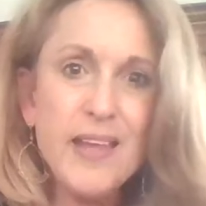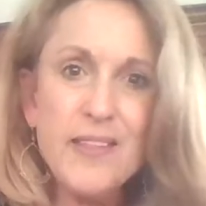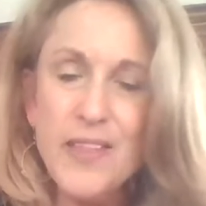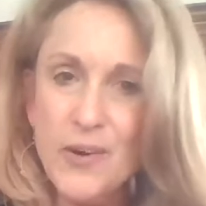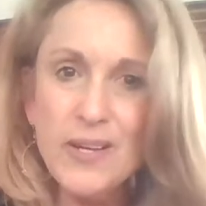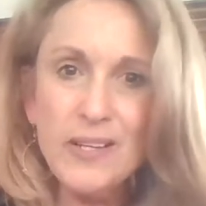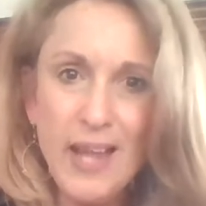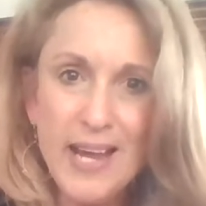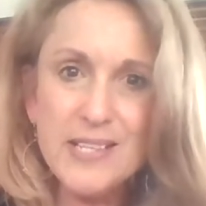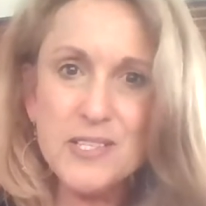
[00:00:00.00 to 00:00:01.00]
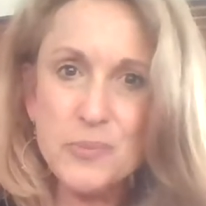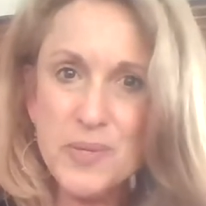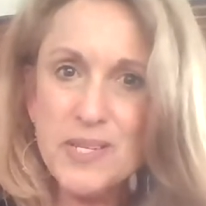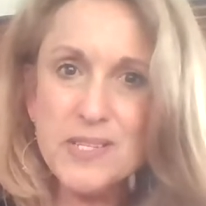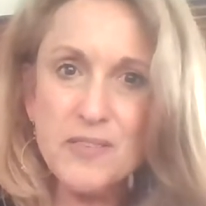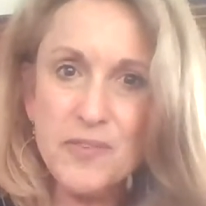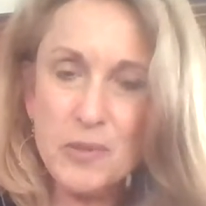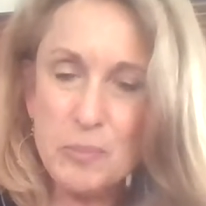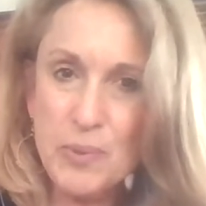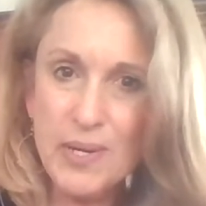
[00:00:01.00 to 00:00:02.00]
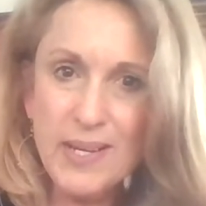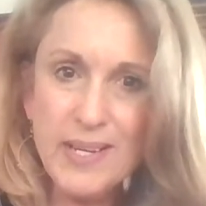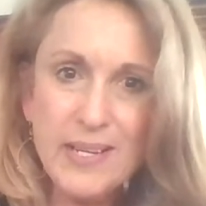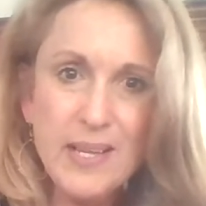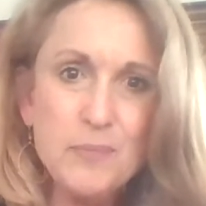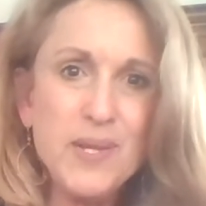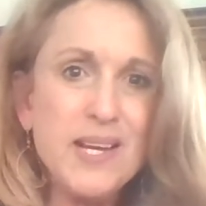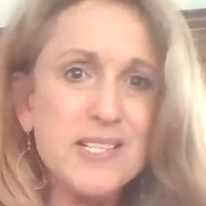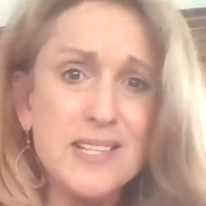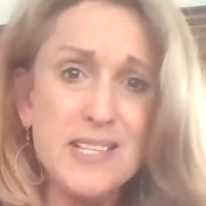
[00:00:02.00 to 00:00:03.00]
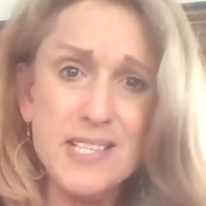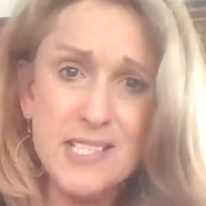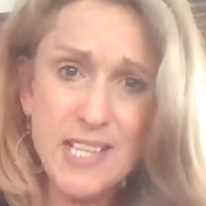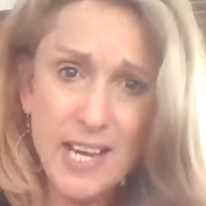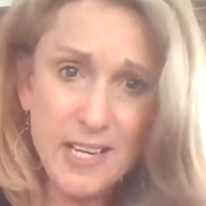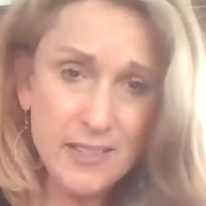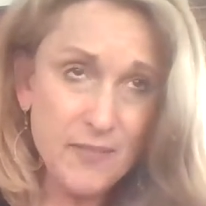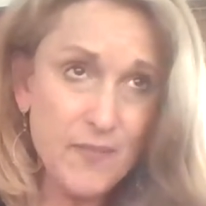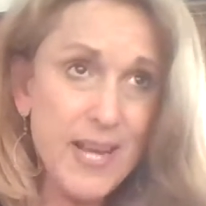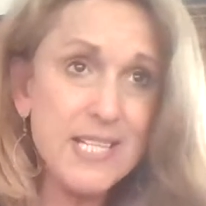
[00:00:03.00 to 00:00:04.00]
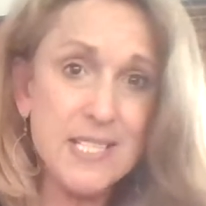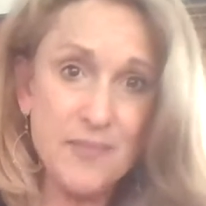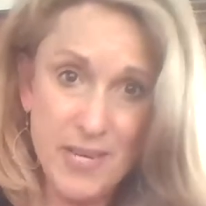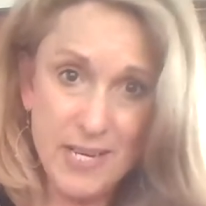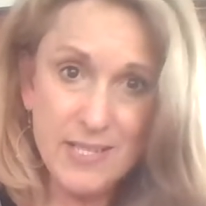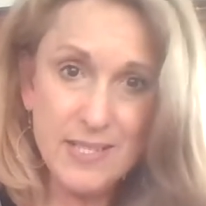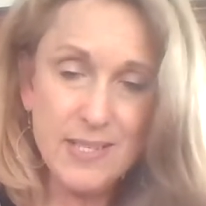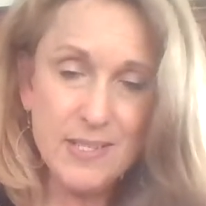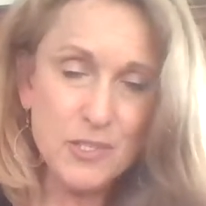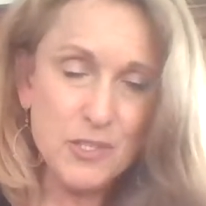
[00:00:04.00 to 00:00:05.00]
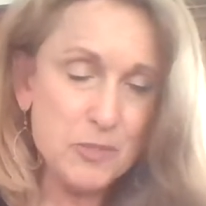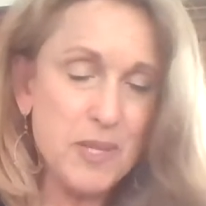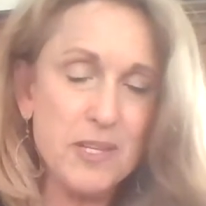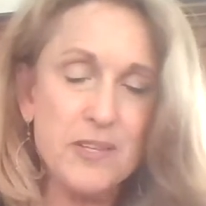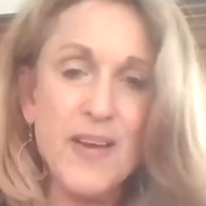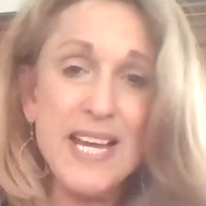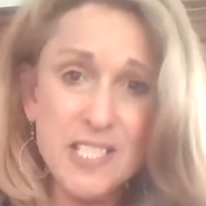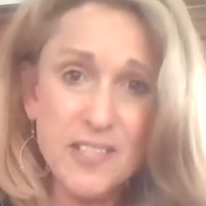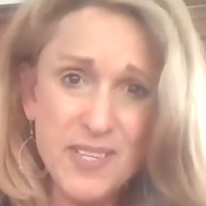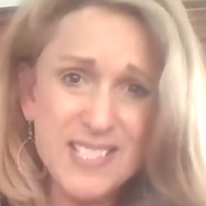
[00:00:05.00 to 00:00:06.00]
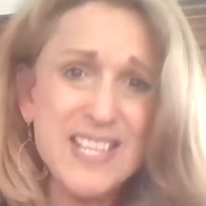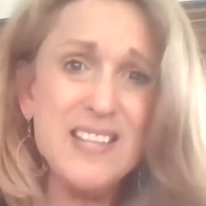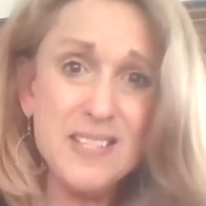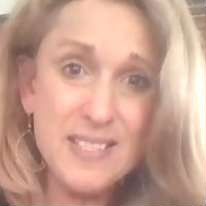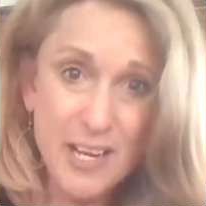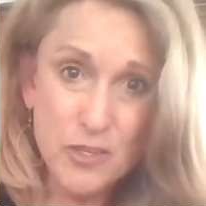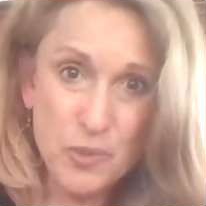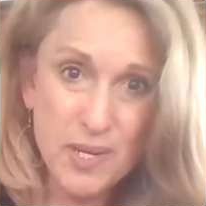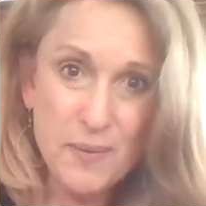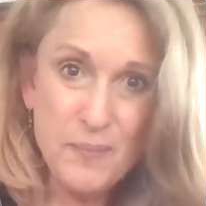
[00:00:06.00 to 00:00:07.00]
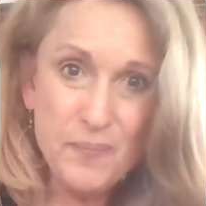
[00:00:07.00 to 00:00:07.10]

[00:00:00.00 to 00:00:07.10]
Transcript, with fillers: therein lies the reason for the book because of the divisiveness excuse me the divisiveness in this country